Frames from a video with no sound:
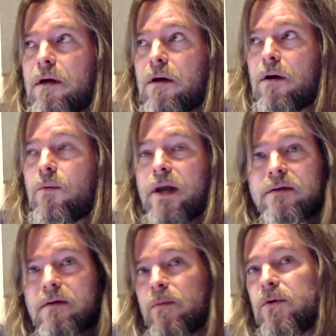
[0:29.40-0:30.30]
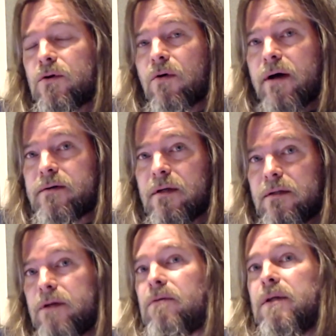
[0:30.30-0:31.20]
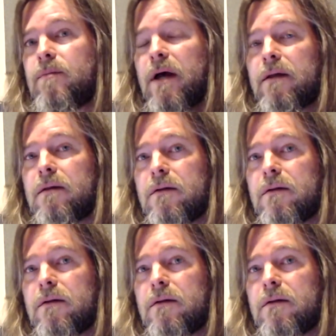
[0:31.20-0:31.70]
when I stumbled across it, literally by